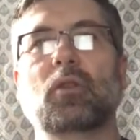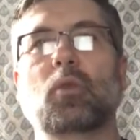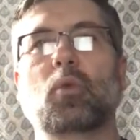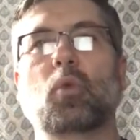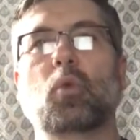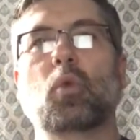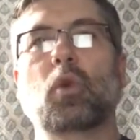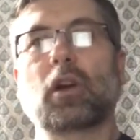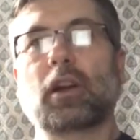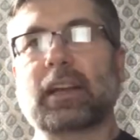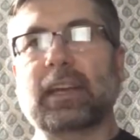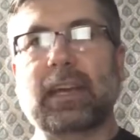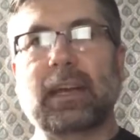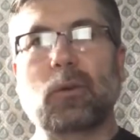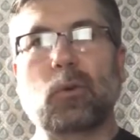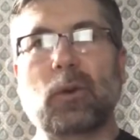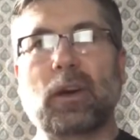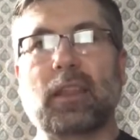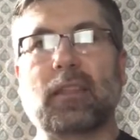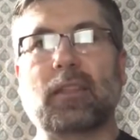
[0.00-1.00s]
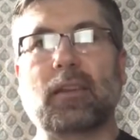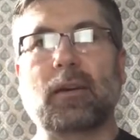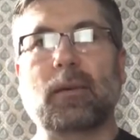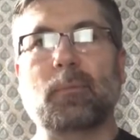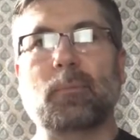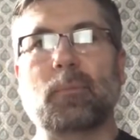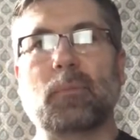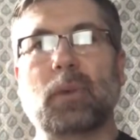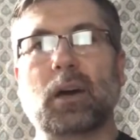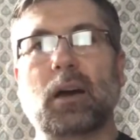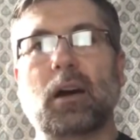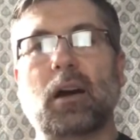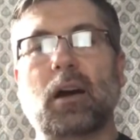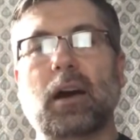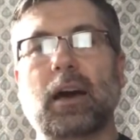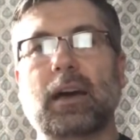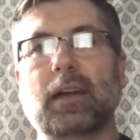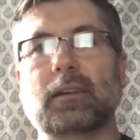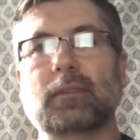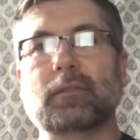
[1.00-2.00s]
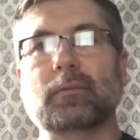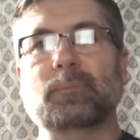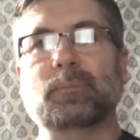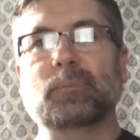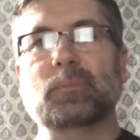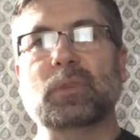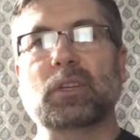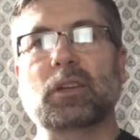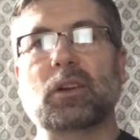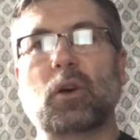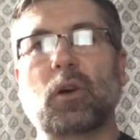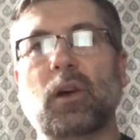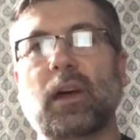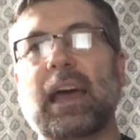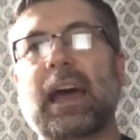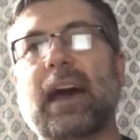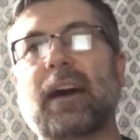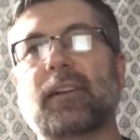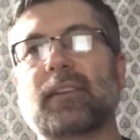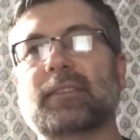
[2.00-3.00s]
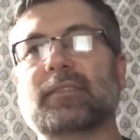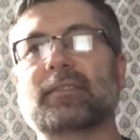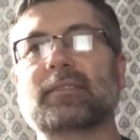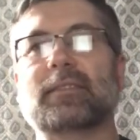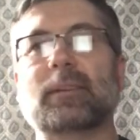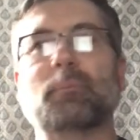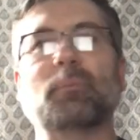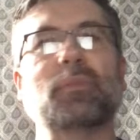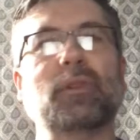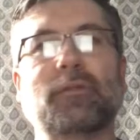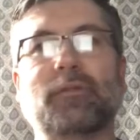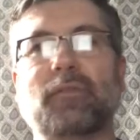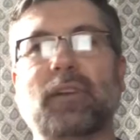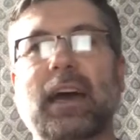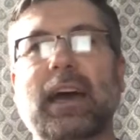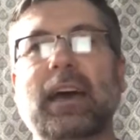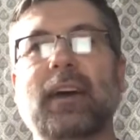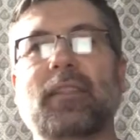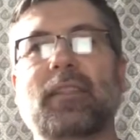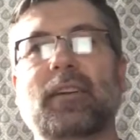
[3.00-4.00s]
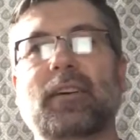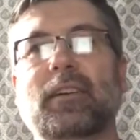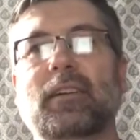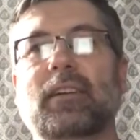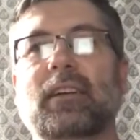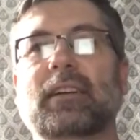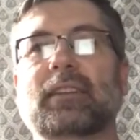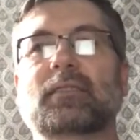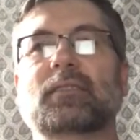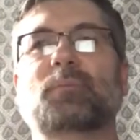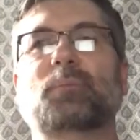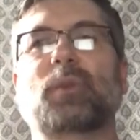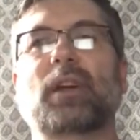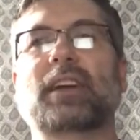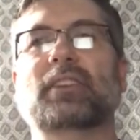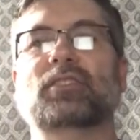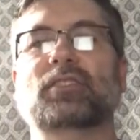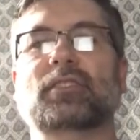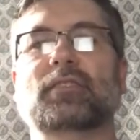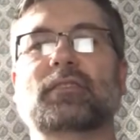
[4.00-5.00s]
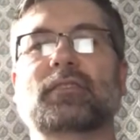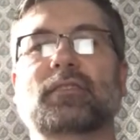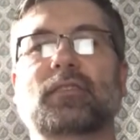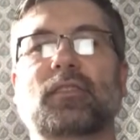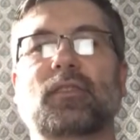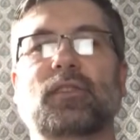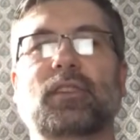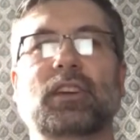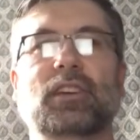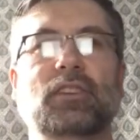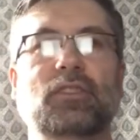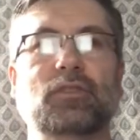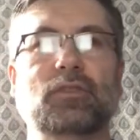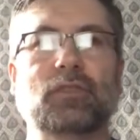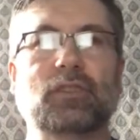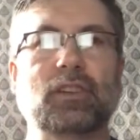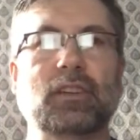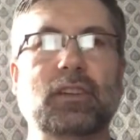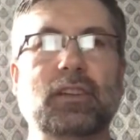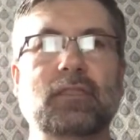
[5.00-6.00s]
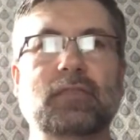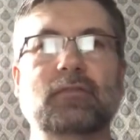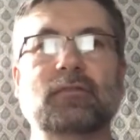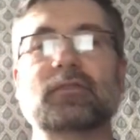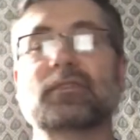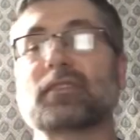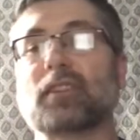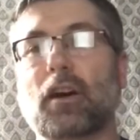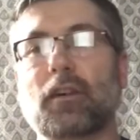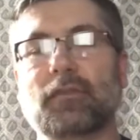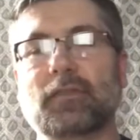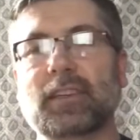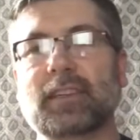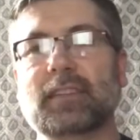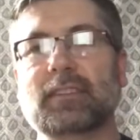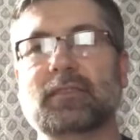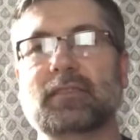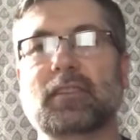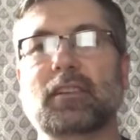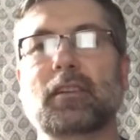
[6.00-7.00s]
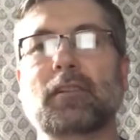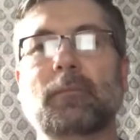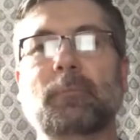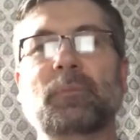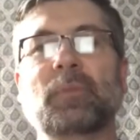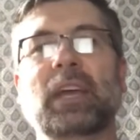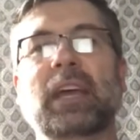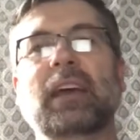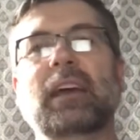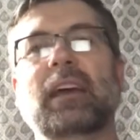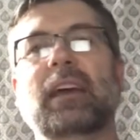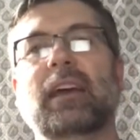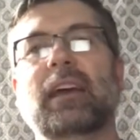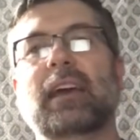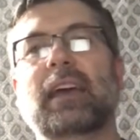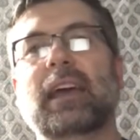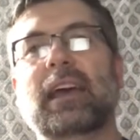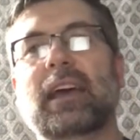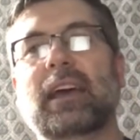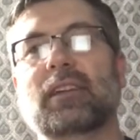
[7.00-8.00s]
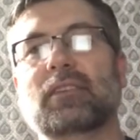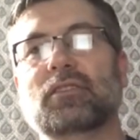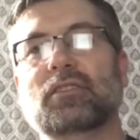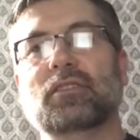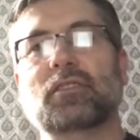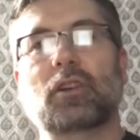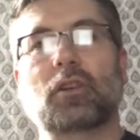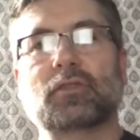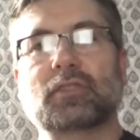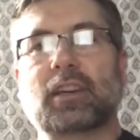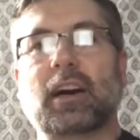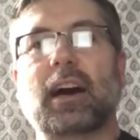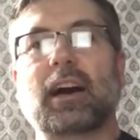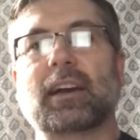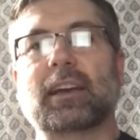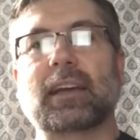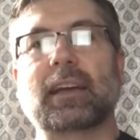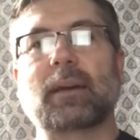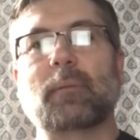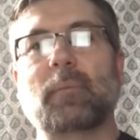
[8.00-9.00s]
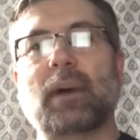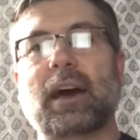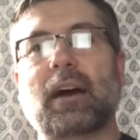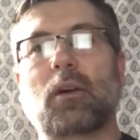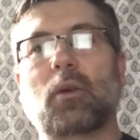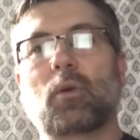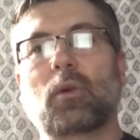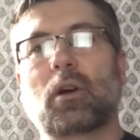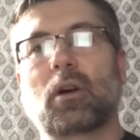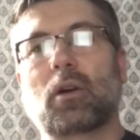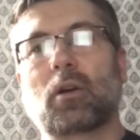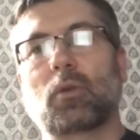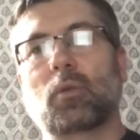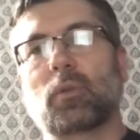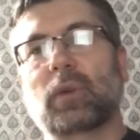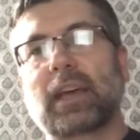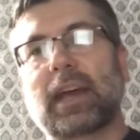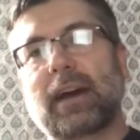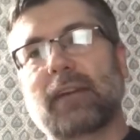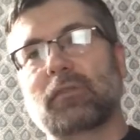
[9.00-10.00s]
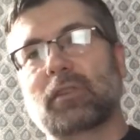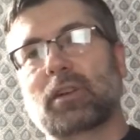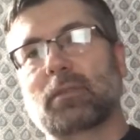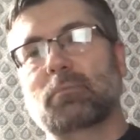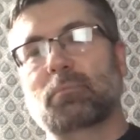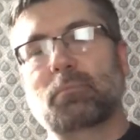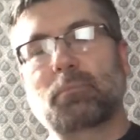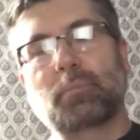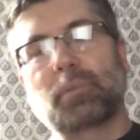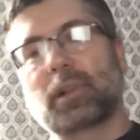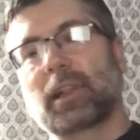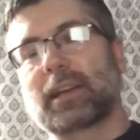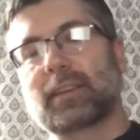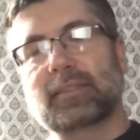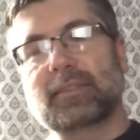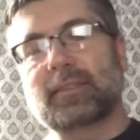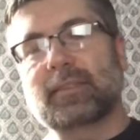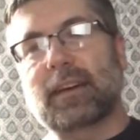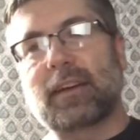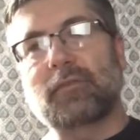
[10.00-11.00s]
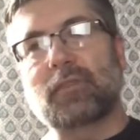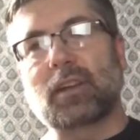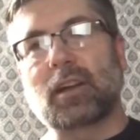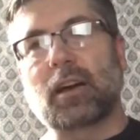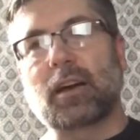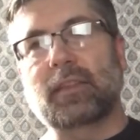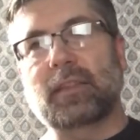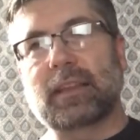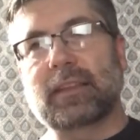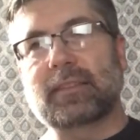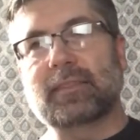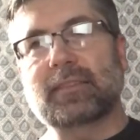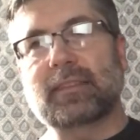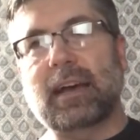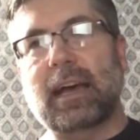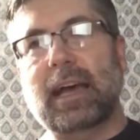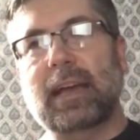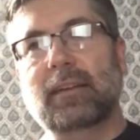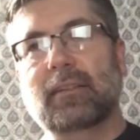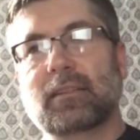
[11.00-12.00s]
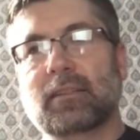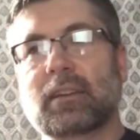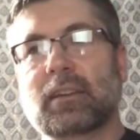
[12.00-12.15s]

Working with them on, how to simplify the expression so that you could solve it easier. And, talking about, well, we have a plus 7 on this side.